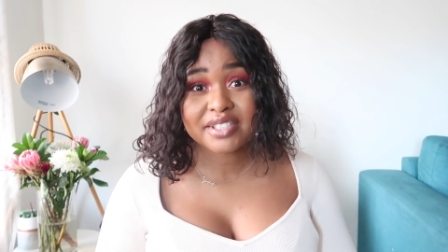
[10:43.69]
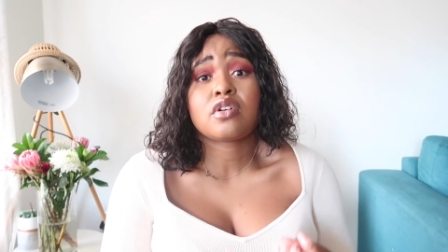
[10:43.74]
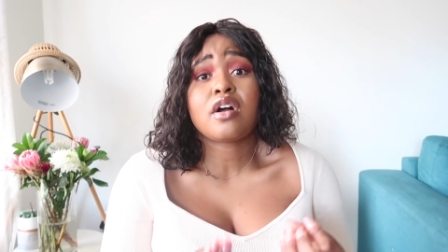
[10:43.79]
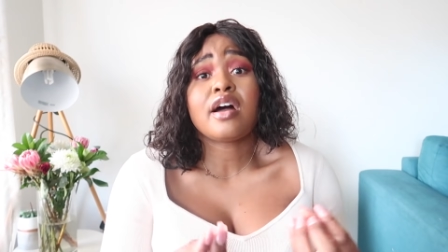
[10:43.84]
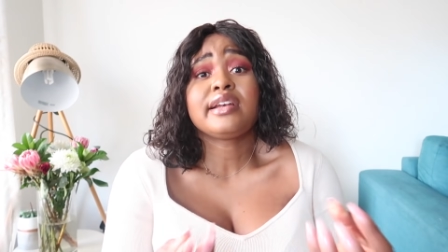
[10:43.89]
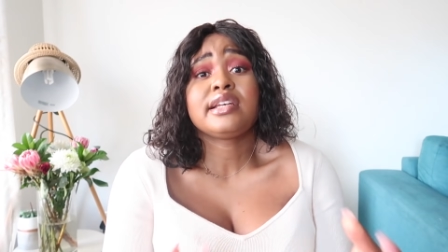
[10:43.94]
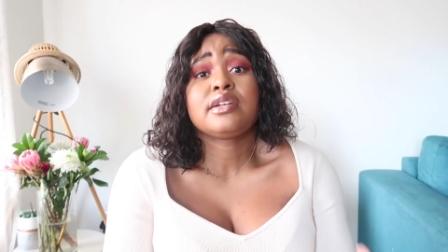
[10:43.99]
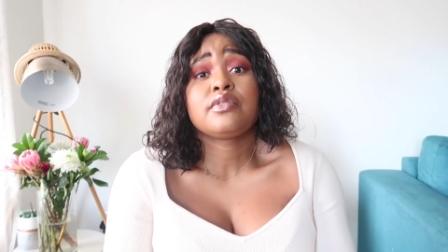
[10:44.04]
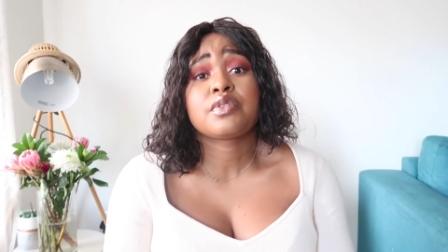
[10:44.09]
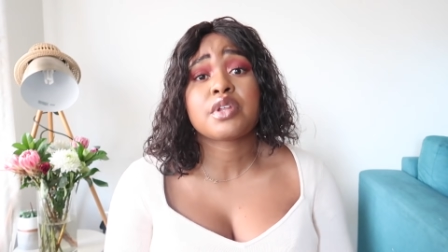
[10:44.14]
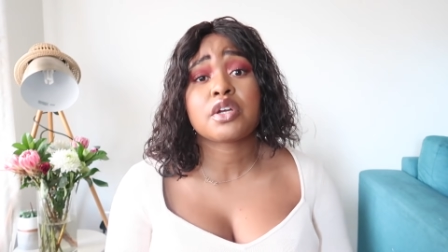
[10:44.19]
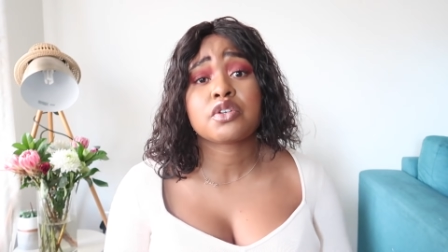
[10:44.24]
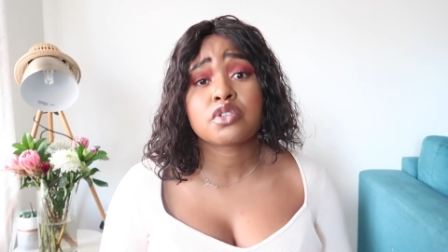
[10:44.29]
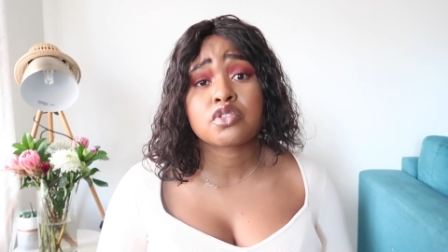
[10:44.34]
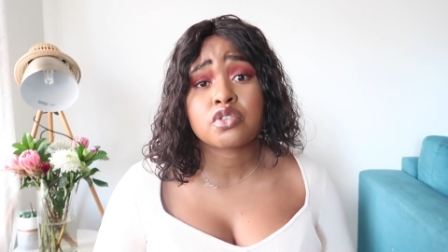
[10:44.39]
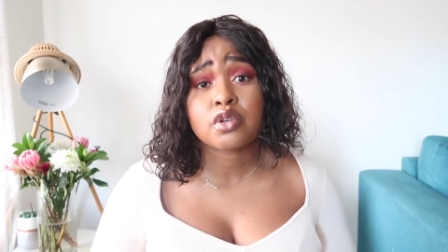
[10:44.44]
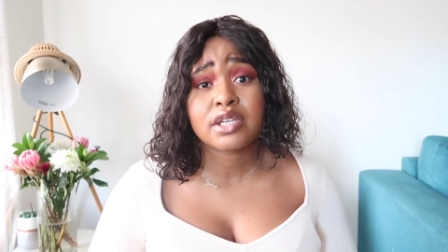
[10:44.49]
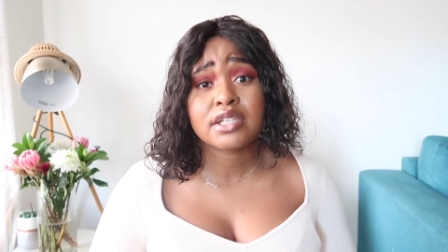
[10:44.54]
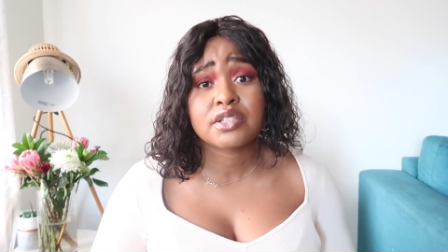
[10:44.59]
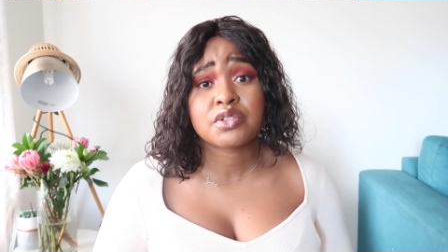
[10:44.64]
You can't live without your
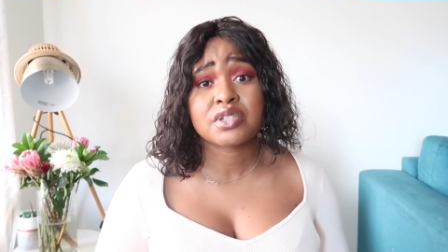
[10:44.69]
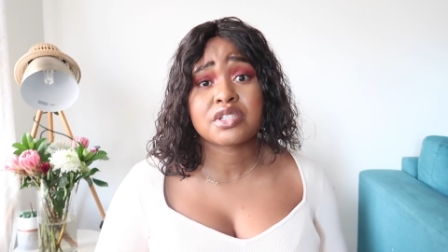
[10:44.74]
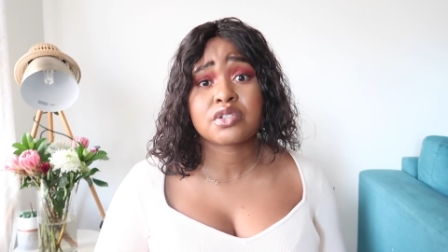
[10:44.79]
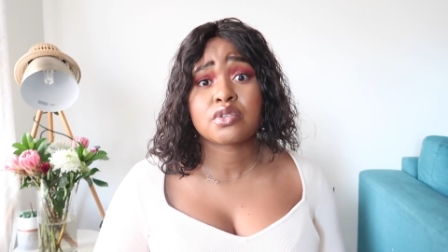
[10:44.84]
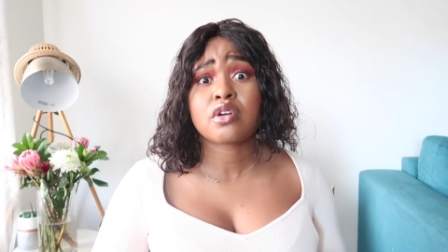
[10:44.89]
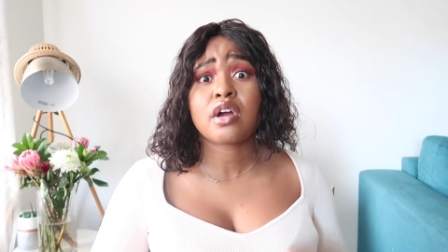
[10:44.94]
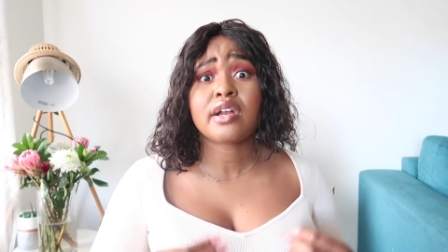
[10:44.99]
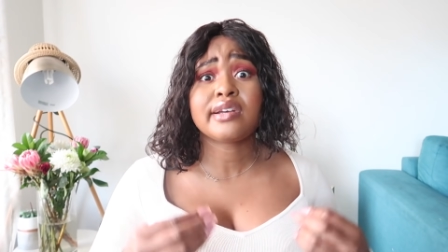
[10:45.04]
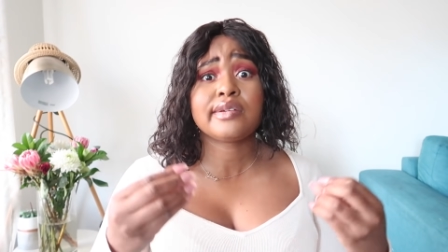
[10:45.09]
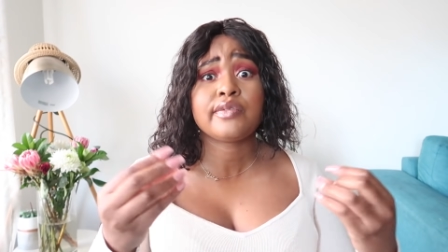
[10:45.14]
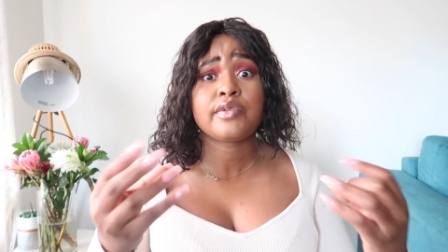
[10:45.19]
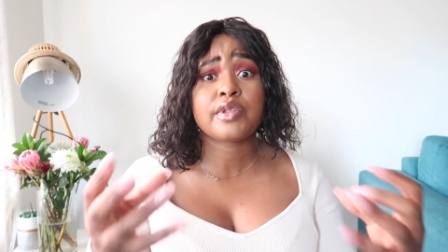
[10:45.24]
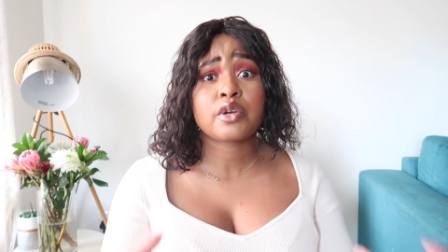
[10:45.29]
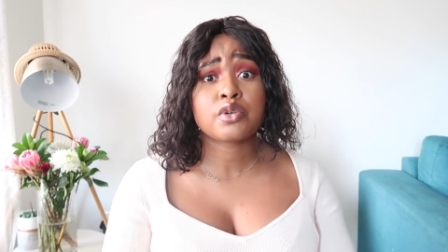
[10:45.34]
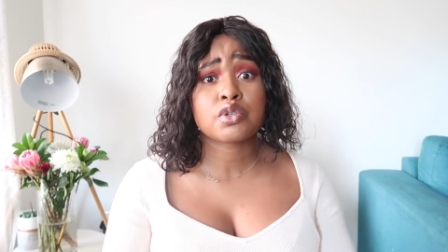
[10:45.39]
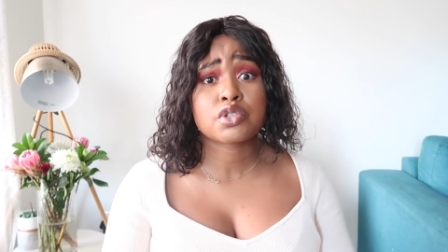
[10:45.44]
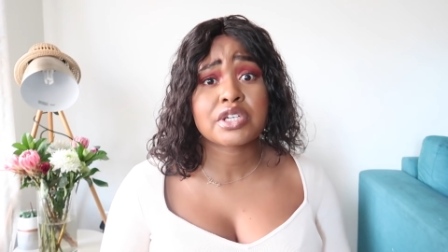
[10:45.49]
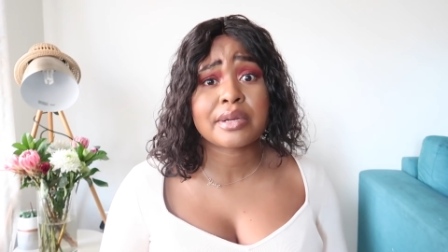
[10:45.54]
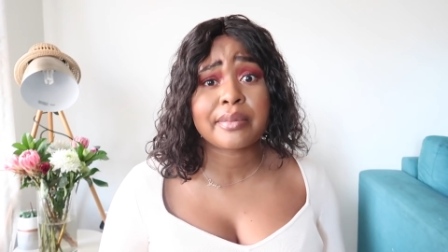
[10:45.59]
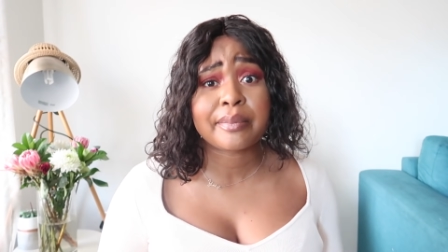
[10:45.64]
toiletries, you can't live without
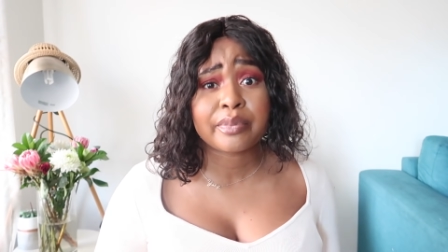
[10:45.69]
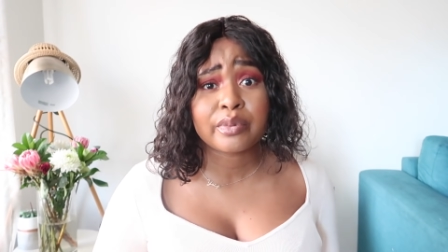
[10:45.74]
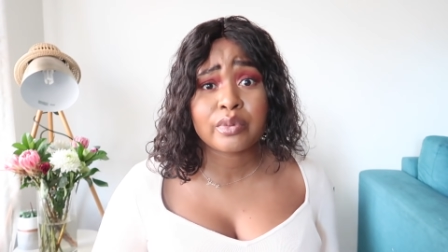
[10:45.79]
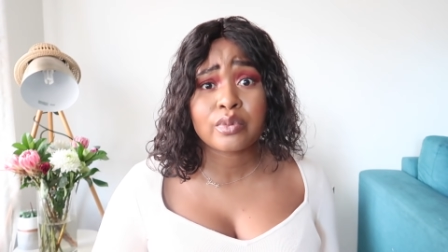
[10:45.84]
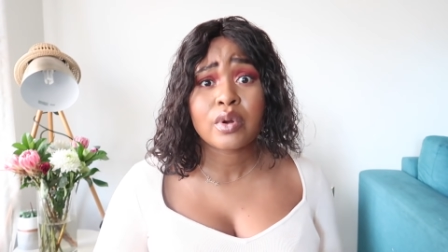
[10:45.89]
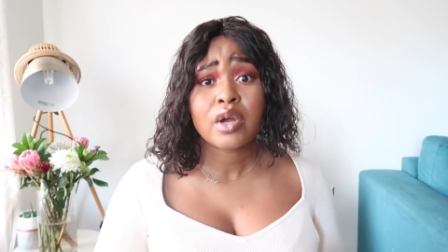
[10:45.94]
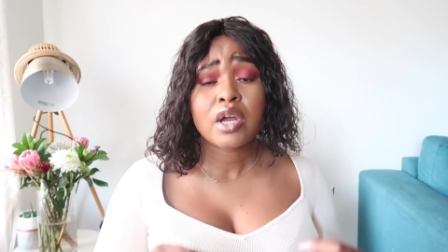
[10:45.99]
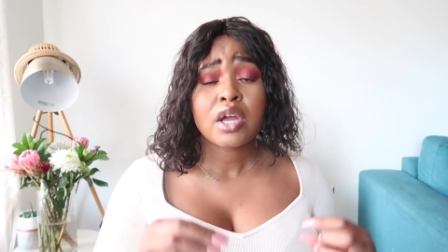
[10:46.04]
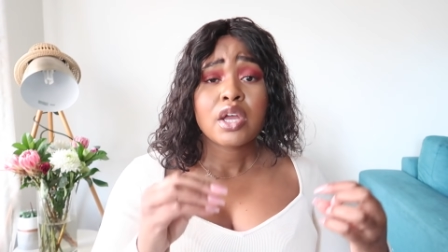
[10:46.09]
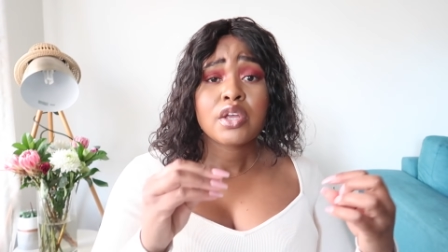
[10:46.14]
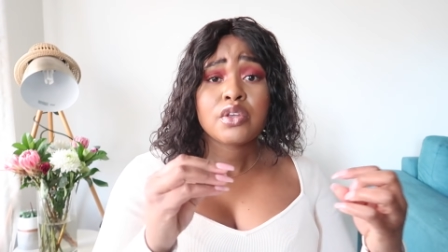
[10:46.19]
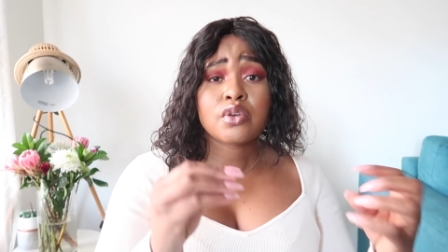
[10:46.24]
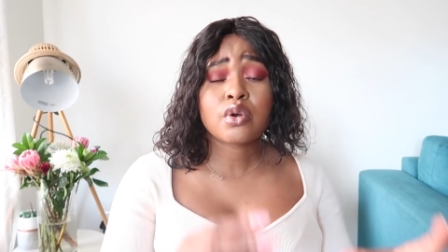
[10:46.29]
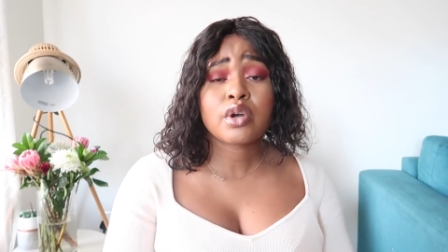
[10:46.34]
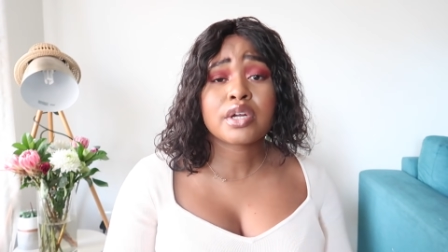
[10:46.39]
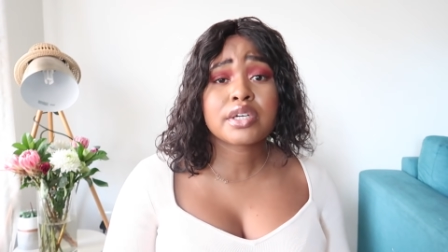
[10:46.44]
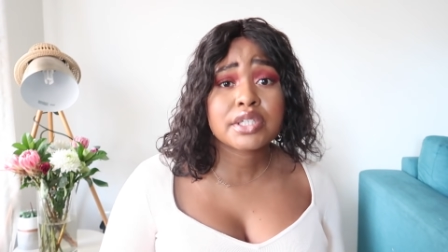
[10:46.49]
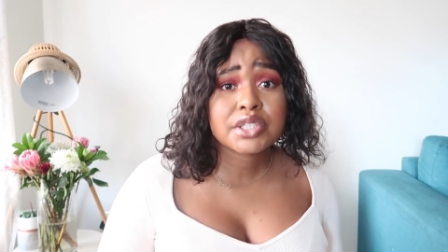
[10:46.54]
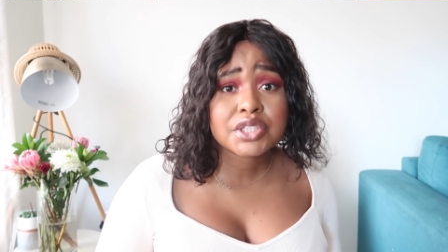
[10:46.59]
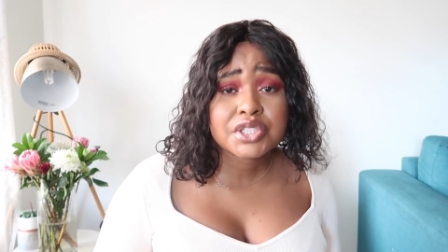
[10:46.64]
your shampoo, your
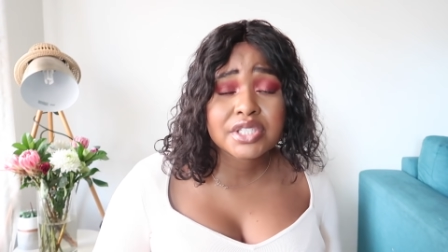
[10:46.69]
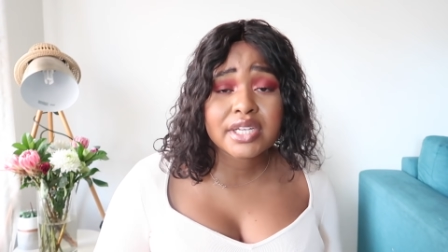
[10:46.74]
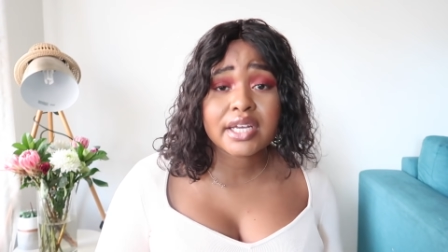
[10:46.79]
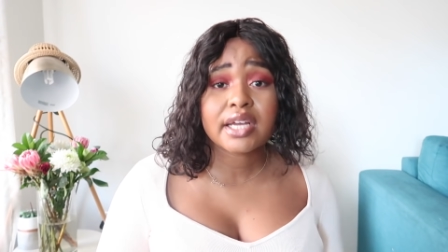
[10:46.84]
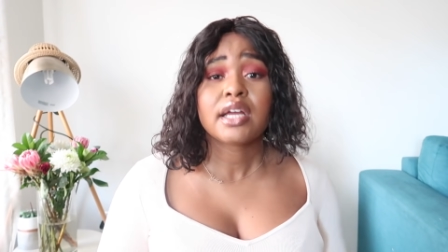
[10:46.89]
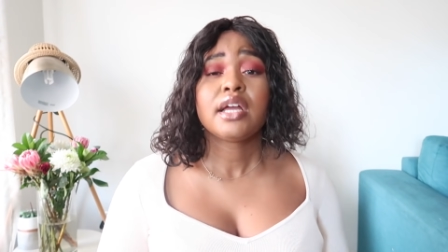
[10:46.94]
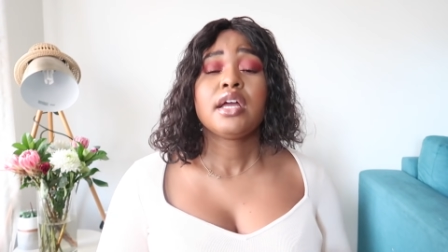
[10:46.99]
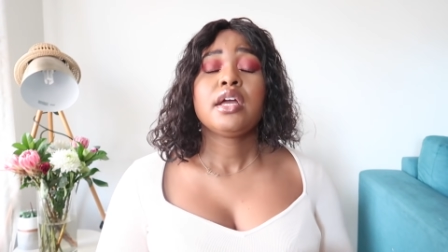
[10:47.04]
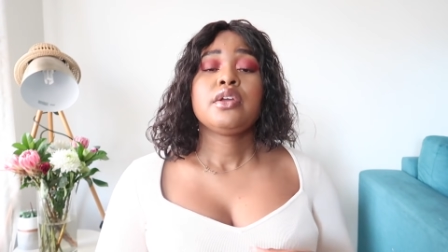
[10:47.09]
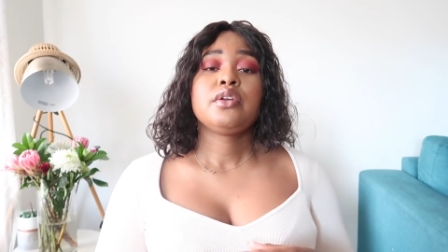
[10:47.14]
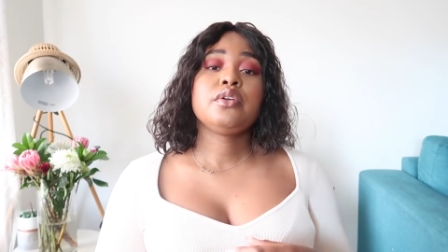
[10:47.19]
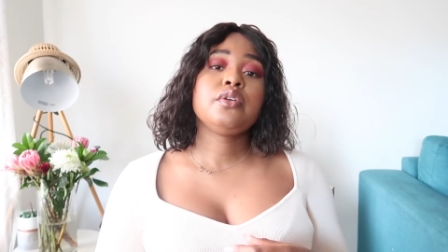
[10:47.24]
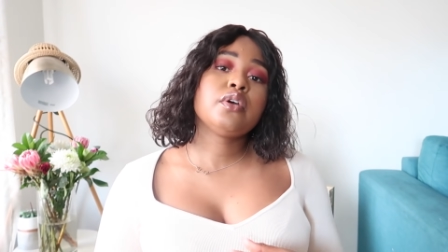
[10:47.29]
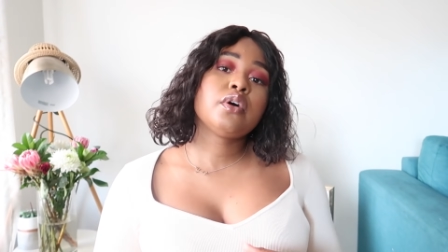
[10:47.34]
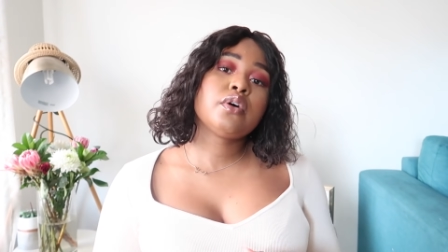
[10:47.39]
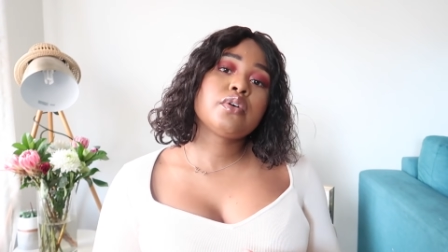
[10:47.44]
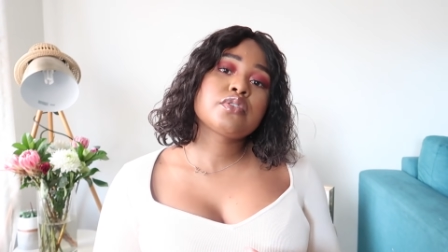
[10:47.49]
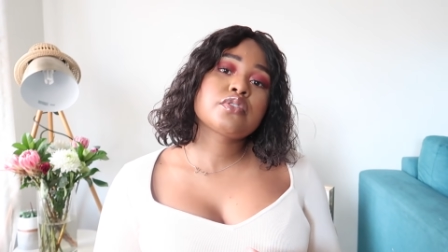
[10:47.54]
conditioner, you know?